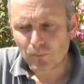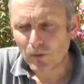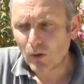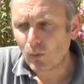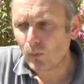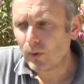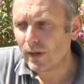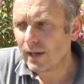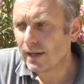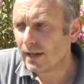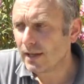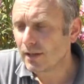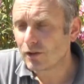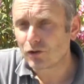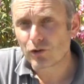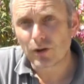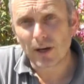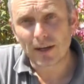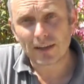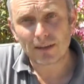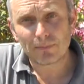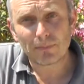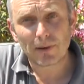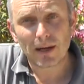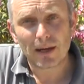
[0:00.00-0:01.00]
We're
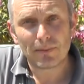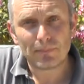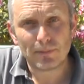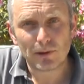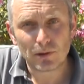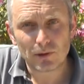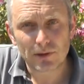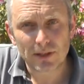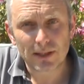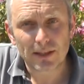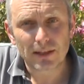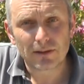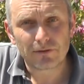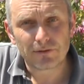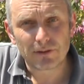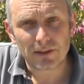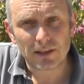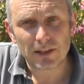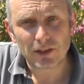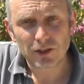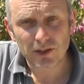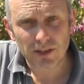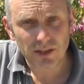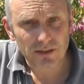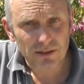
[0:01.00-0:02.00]
trying to buy a building in the
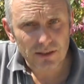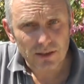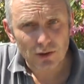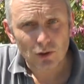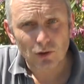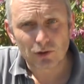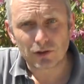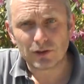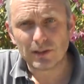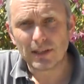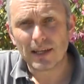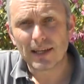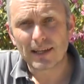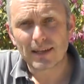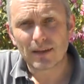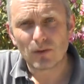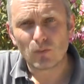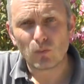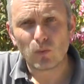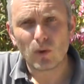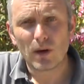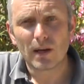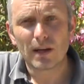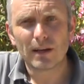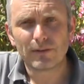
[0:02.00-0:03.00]
village here in Cotignac, a
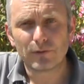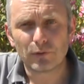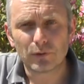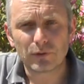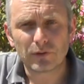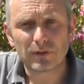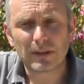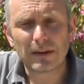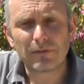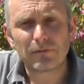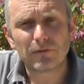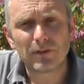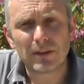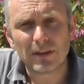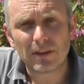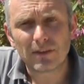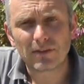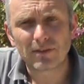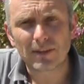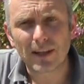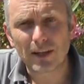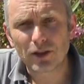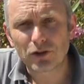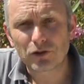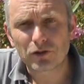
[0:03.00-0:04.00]
wonderful
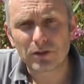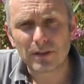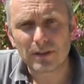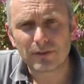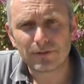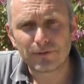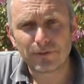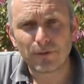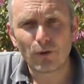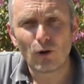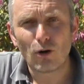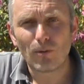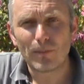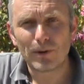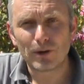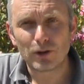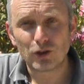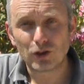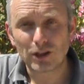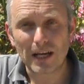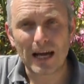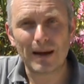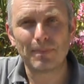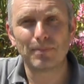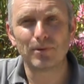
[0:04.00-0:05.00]
17th century former
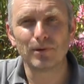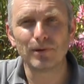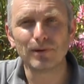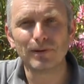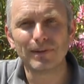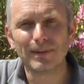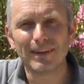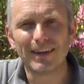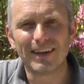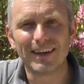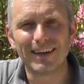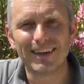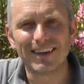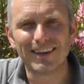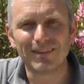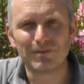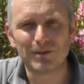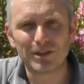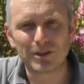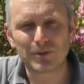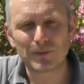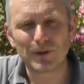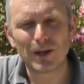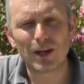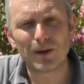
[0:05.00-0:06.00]
chapel,
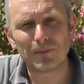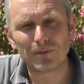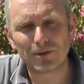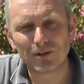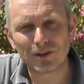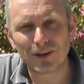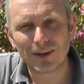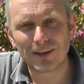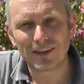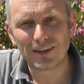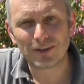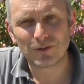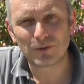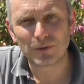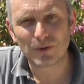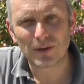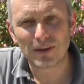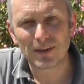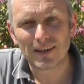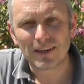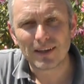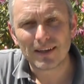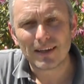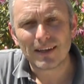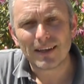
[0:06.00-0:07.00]
which we hope to turn into
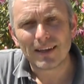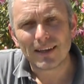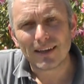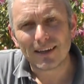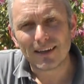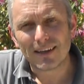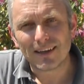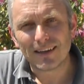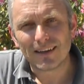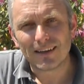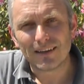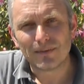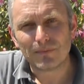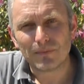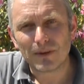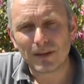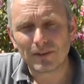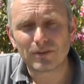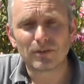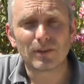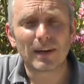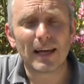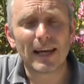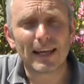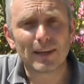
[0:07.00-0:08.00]
a
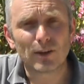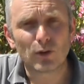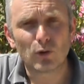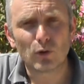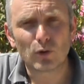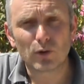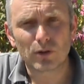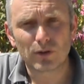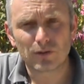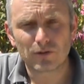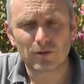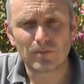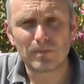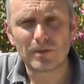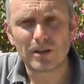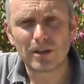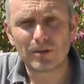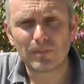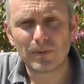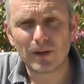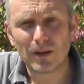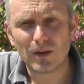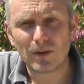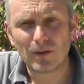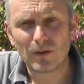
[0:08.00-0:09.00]
sort of headquarters for
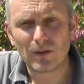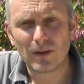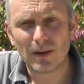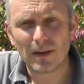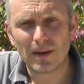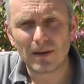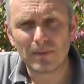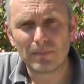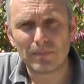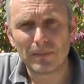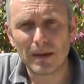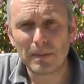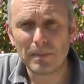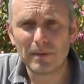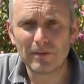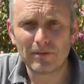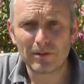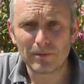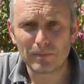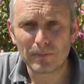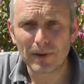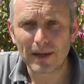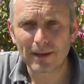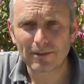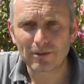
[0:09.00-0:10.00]
Mirabeau, maybe
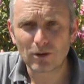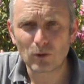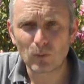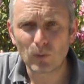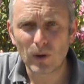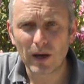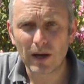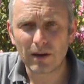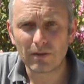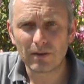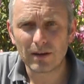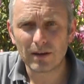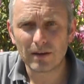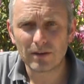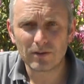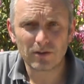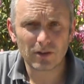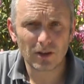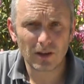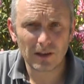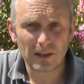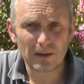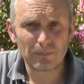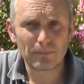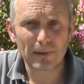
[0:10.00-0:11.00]
even a micro winery,
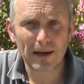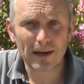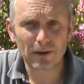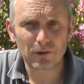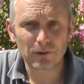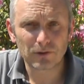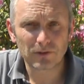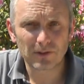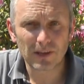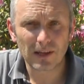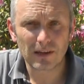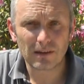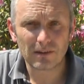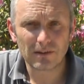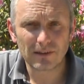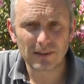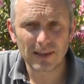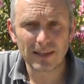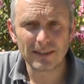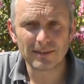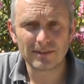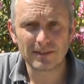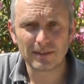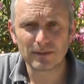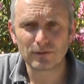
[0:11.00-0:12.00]
certainly a barrel cellar and
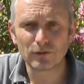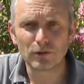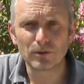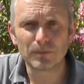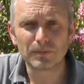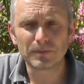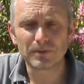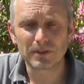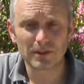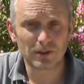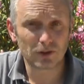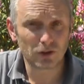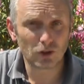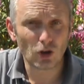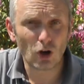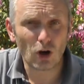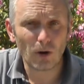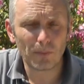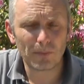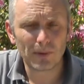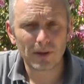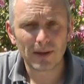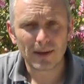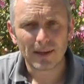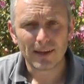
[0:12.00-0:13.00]
tasting rooms and
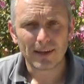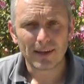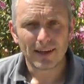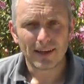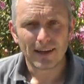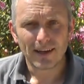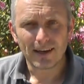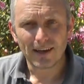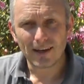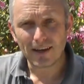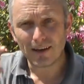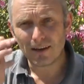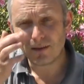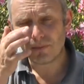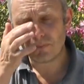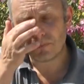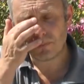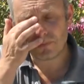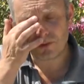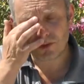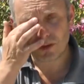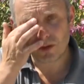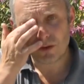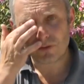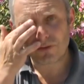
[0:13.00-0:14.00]
shop.
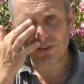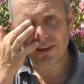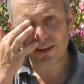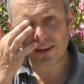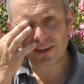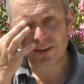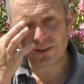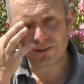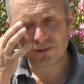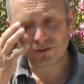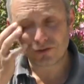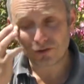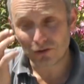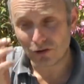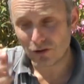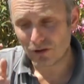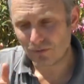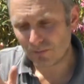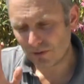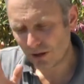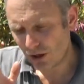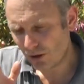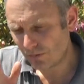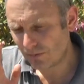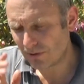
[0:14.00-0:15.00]
So if that goes through,
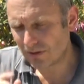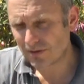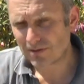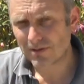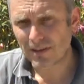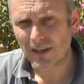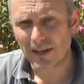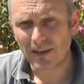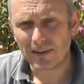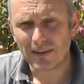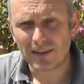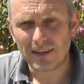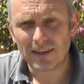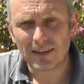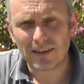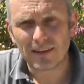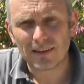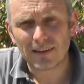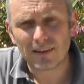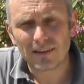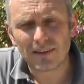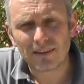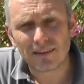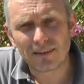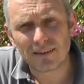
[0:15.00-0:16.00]
and we're hoping to sign
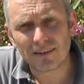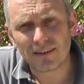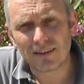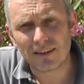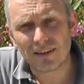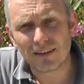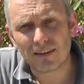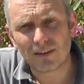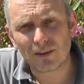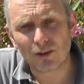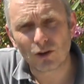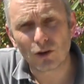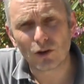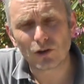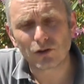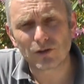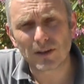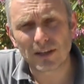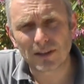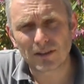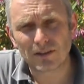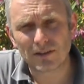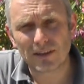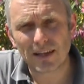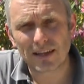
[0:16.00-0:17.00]
the
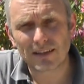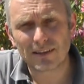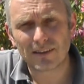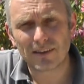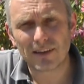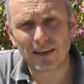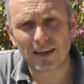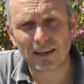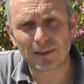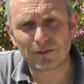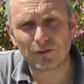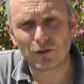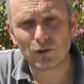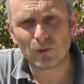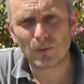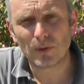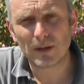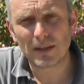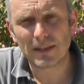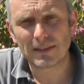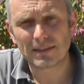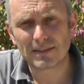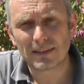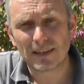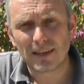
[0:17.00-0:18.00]
contract on that in the next few
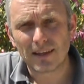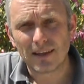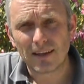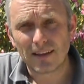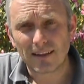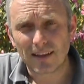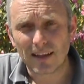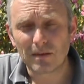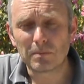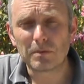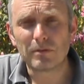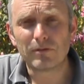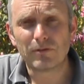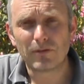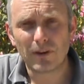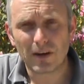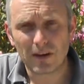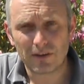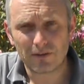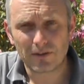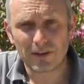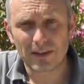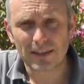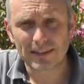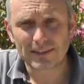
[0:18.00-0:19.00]
weeks, that'll be
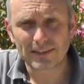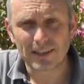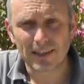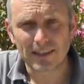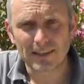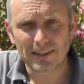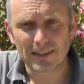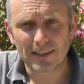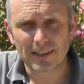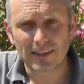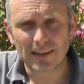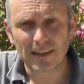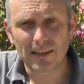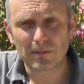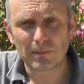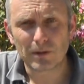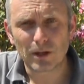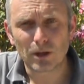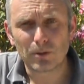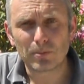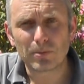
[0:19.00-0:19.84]
very, very exciting, and that'll be